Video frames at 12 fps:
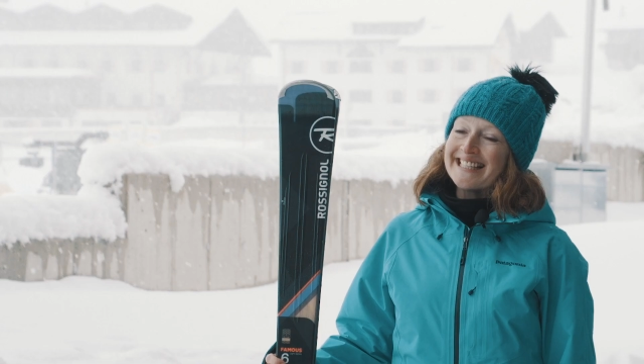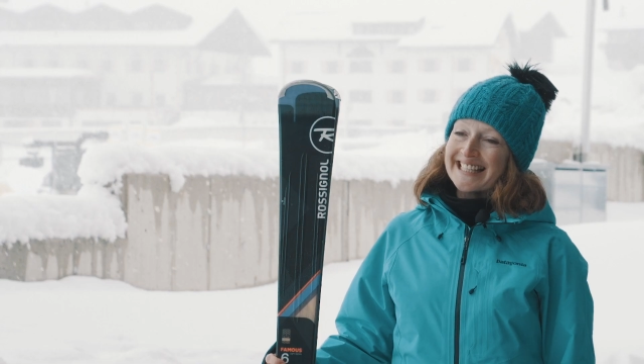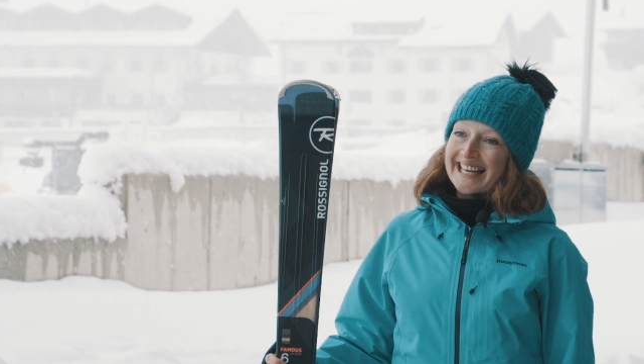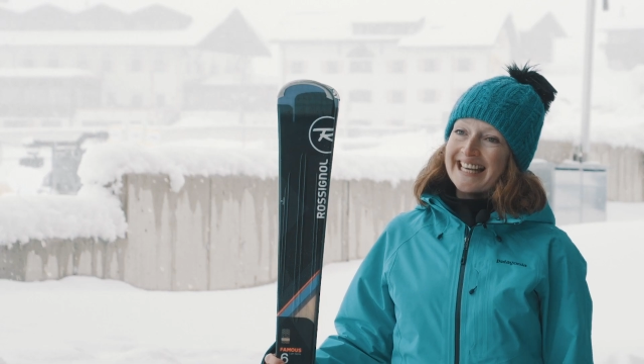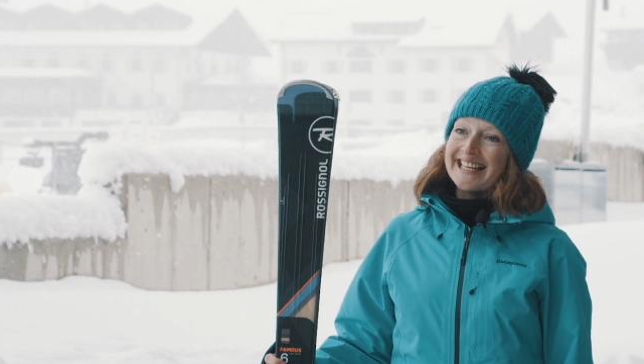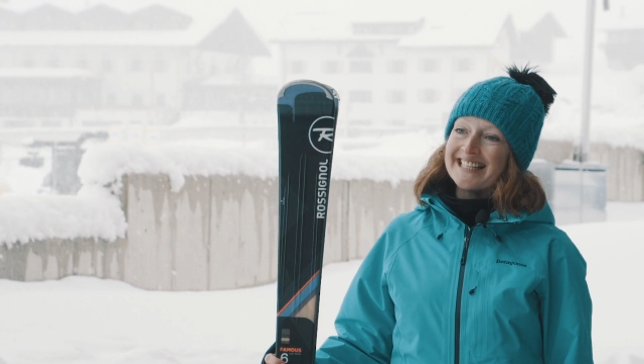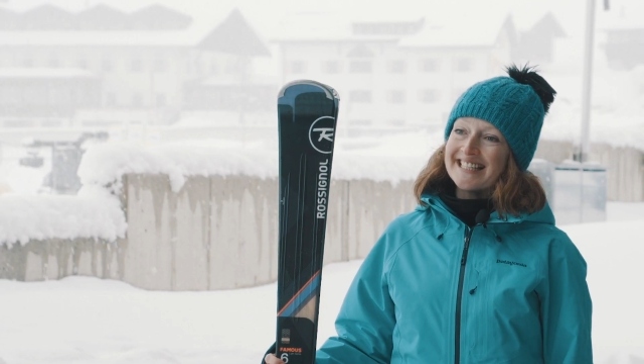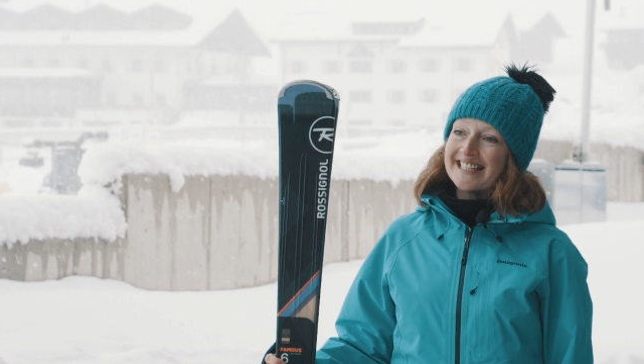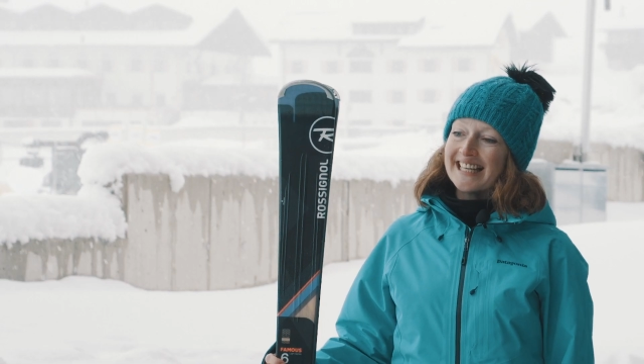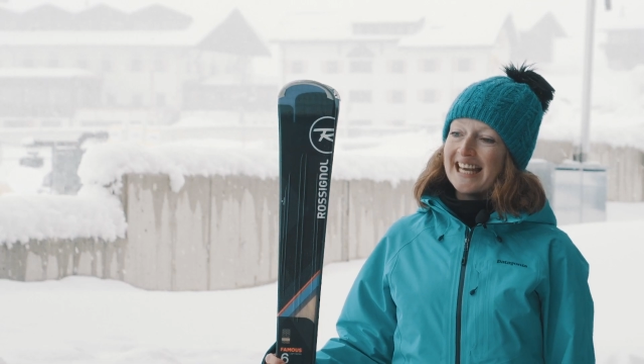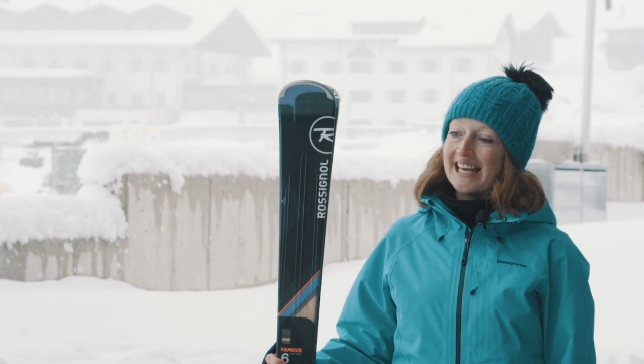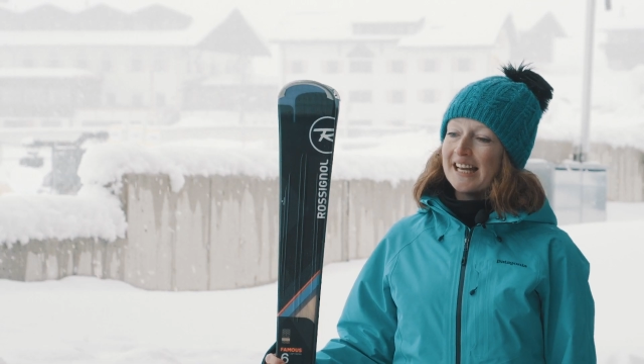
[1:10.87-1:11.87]
ski to
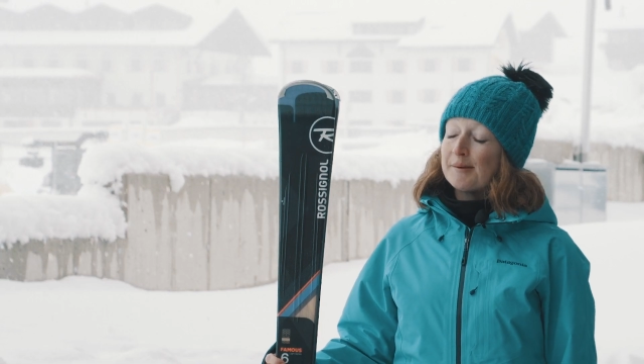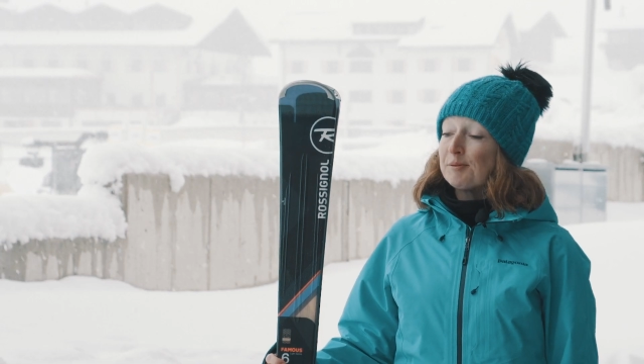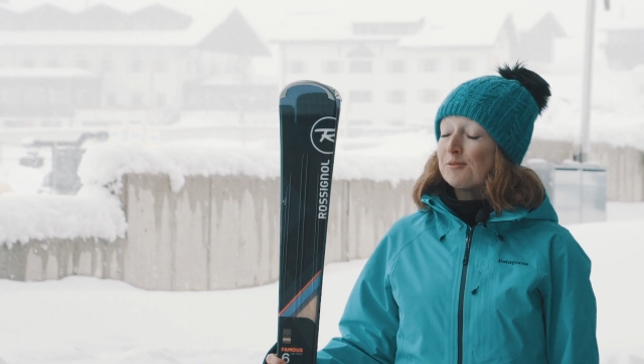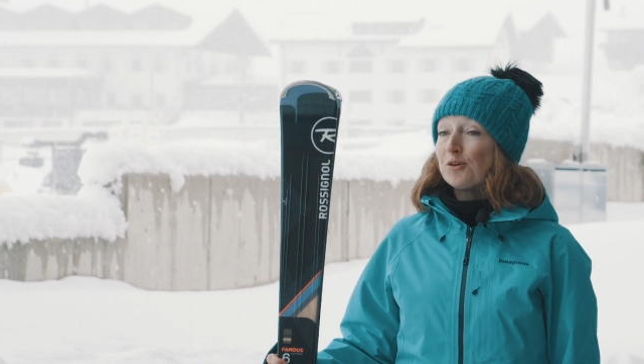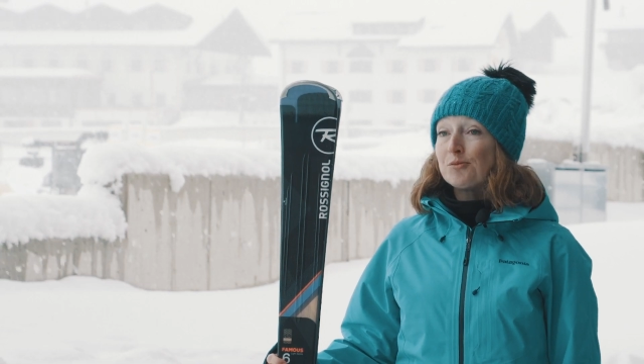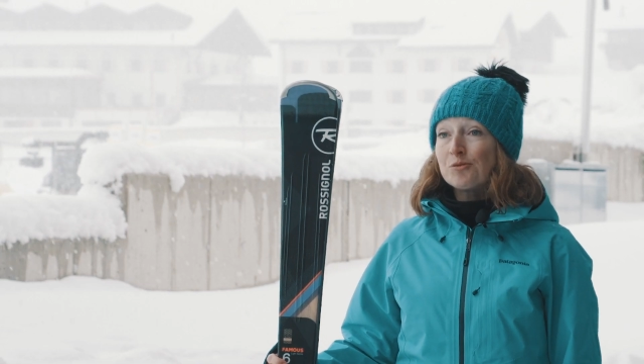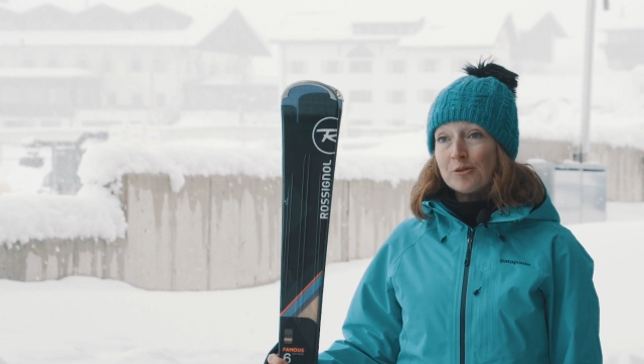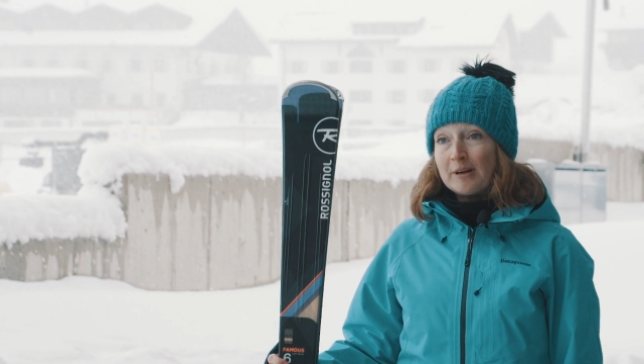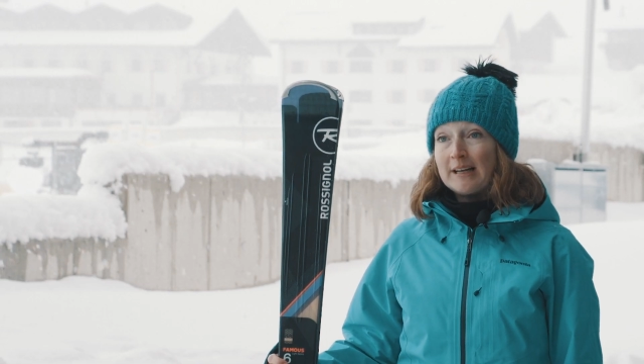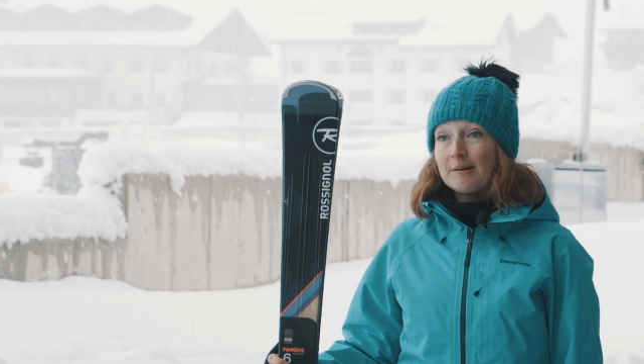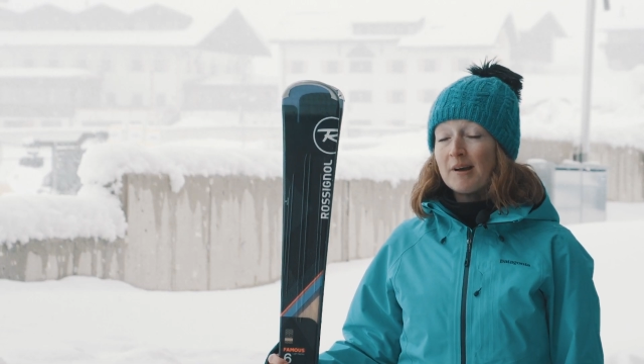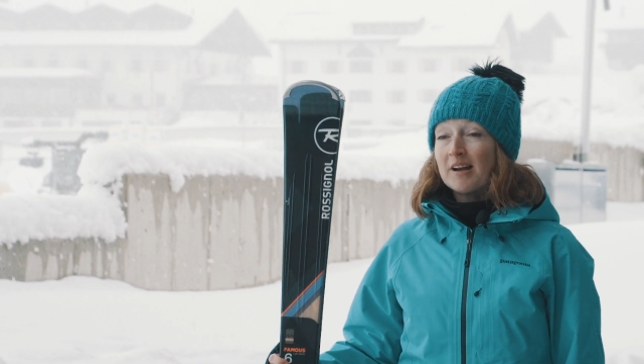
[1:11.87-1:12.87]
ski and it performed really